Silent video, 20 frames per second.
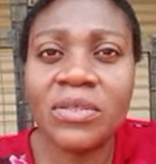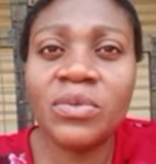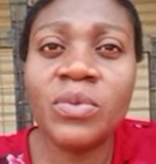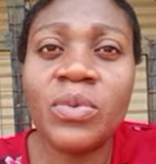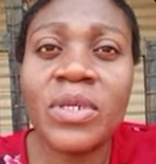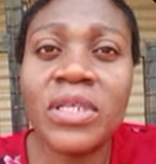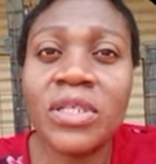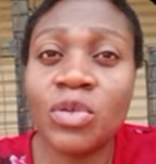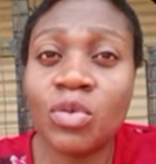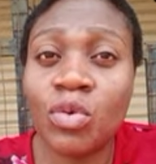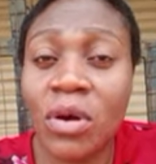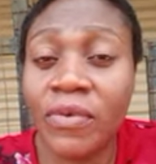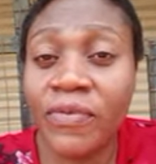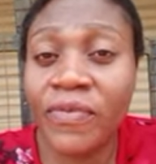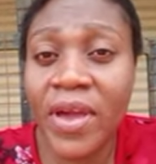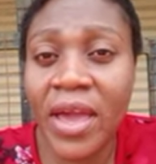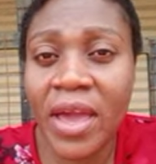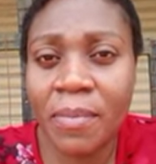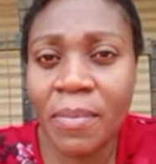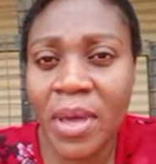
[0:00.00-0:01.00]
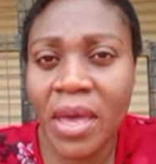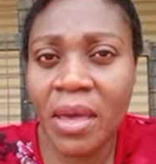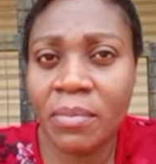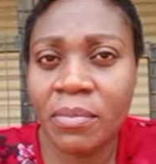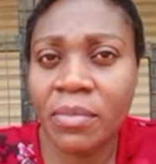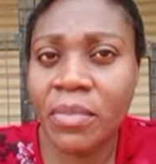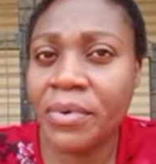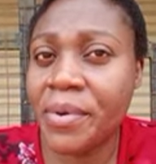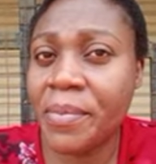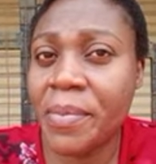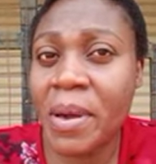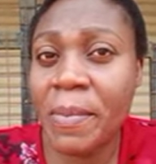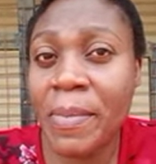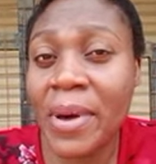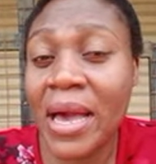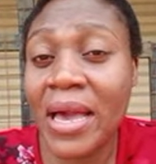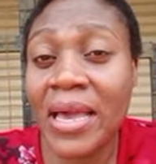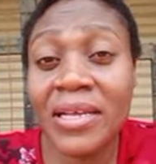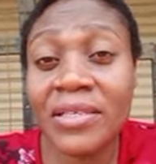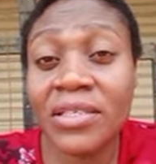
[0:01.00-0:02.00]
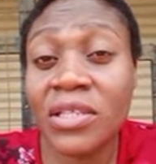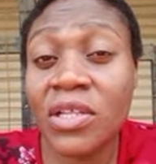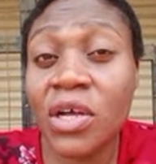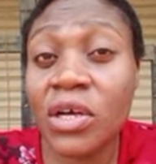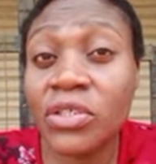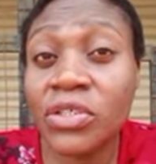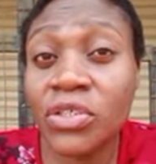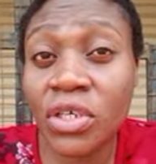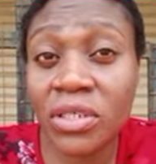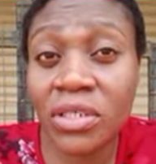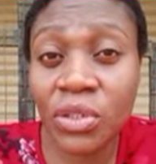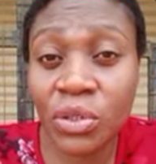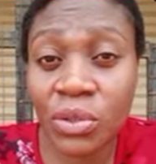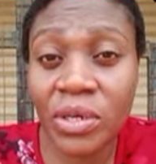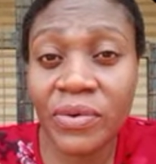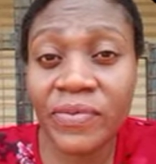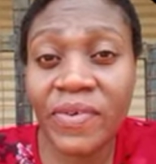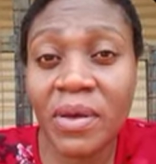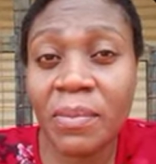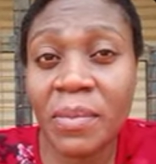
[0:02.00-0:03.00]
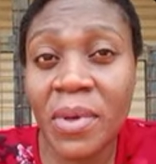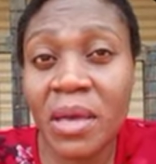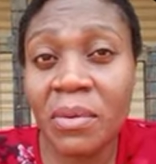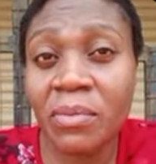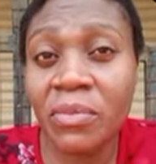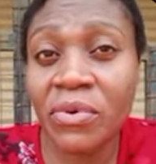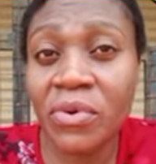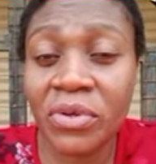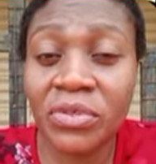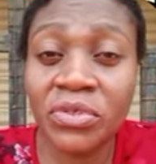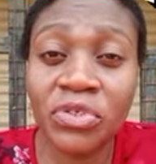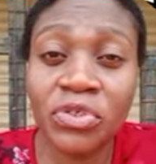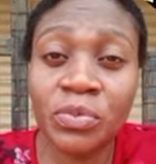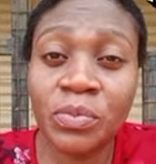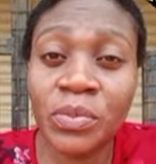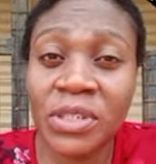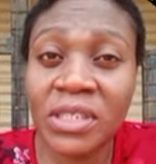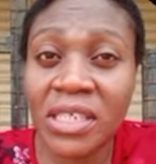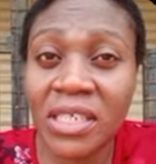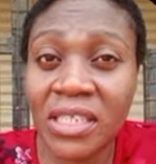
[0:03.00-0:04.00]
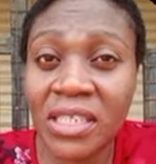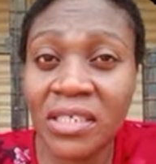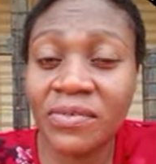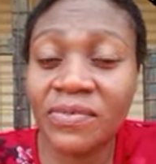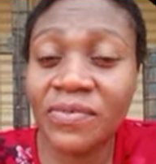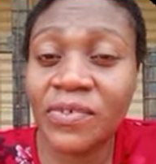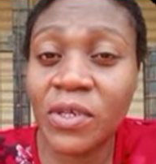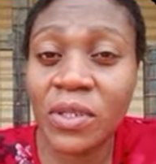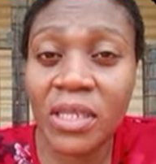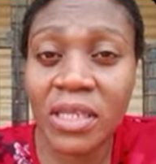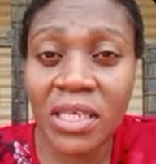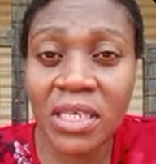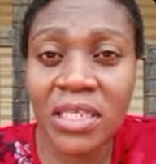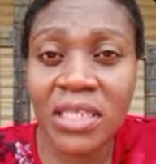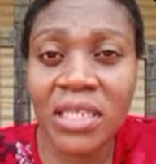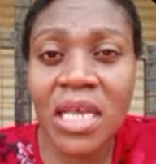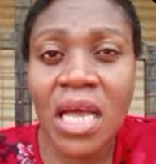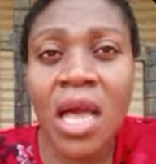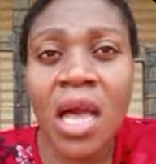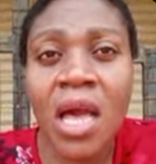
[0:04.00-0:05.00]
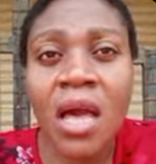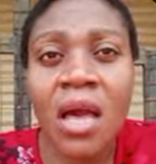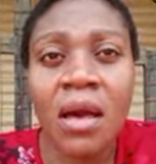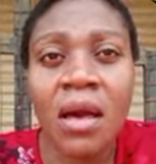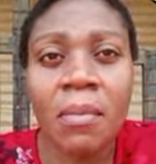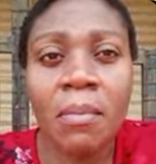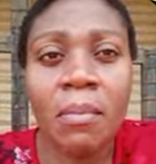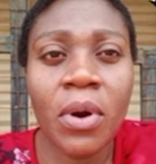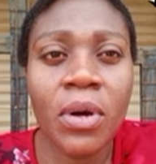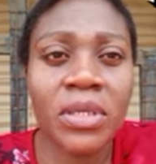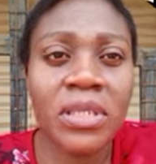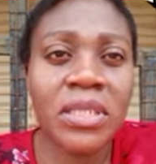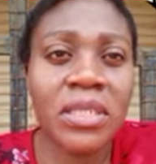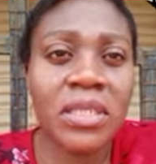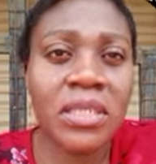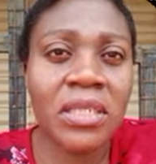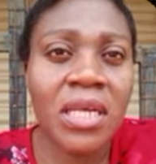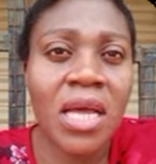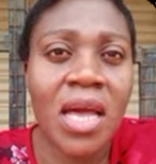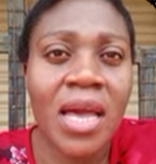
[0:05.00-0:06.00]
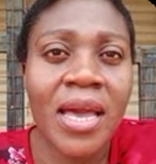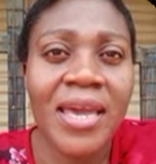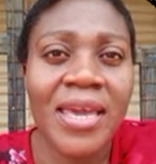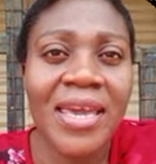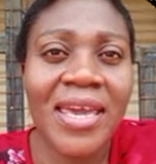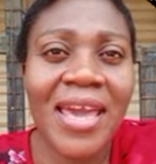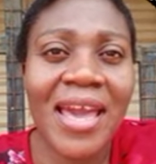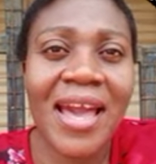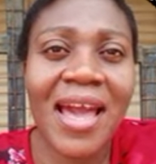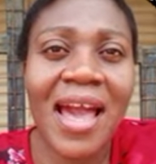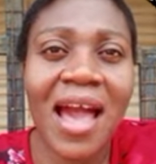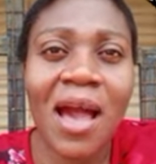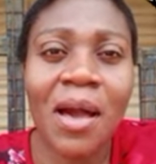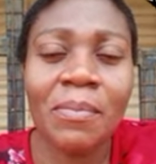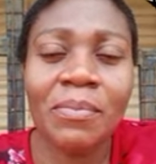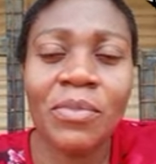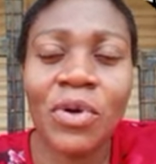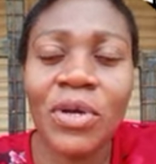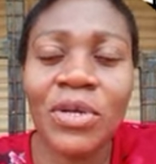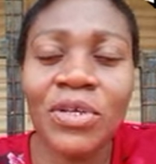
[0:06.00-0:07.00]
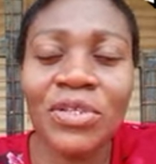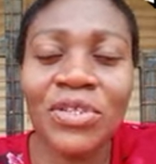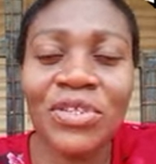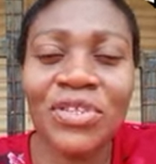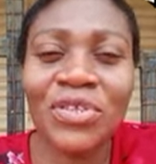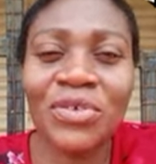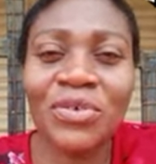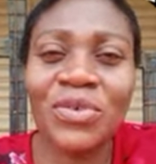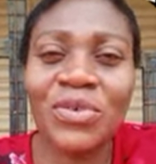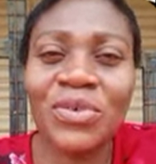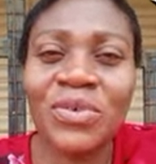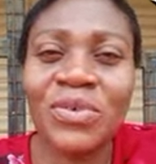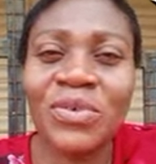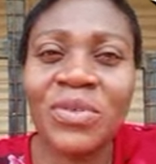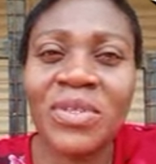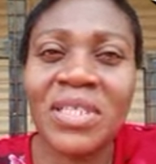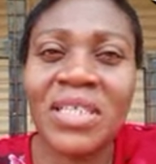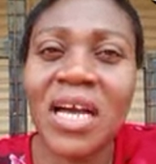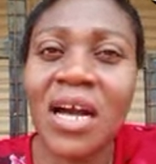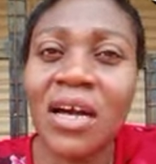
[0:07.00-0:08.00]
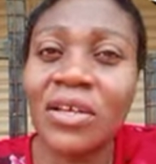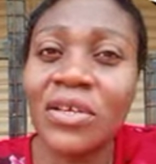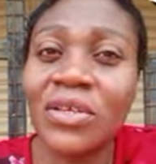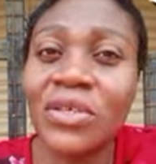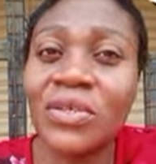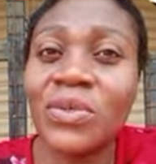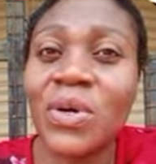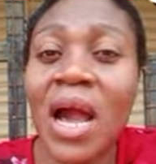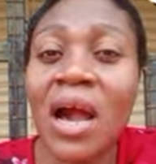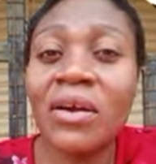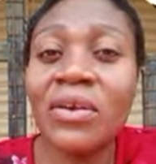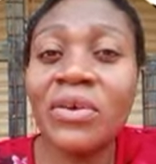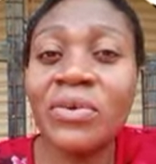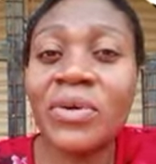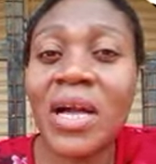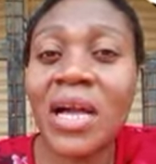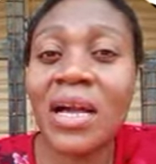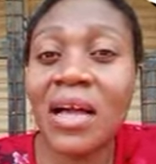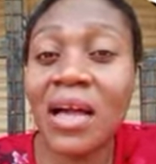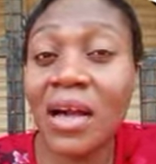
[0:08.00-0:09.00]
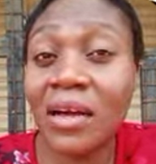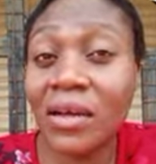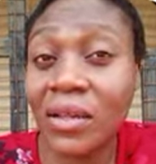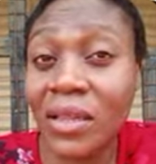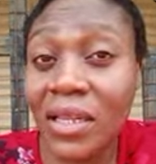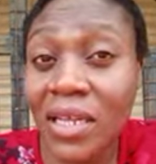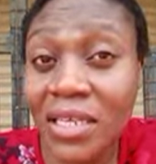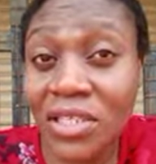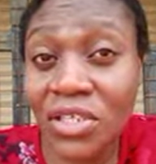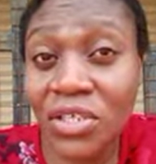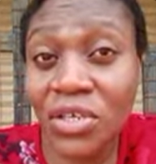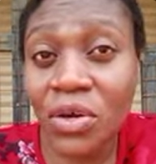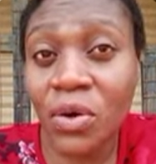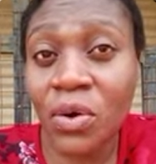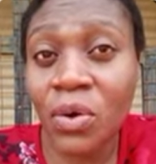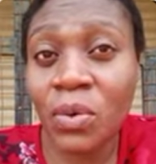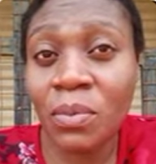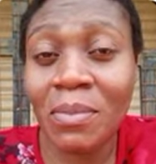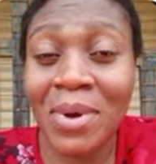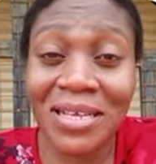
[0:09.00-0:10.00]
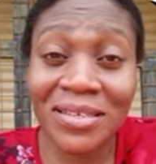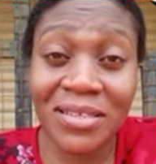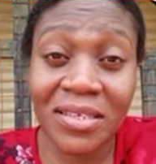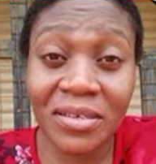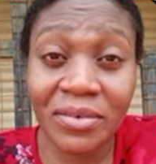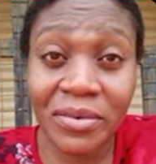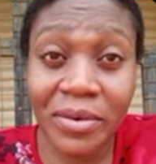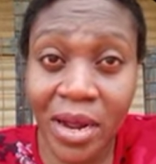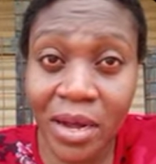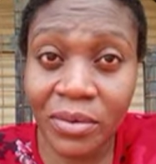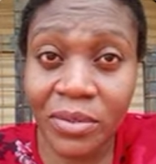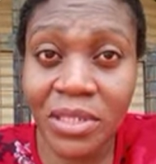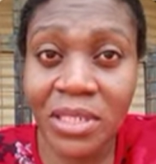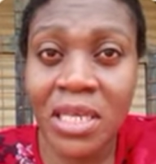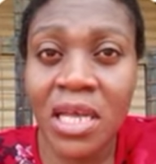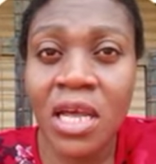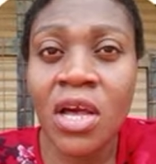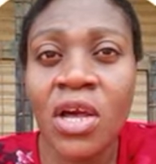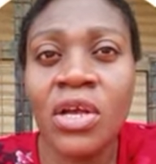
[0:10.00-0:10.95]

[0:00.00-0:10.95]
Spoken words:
with 12 mm. Remember, it's not just 12 mm rod you'll be needing for this, but here I'm going to tell you how you can calculate your materials.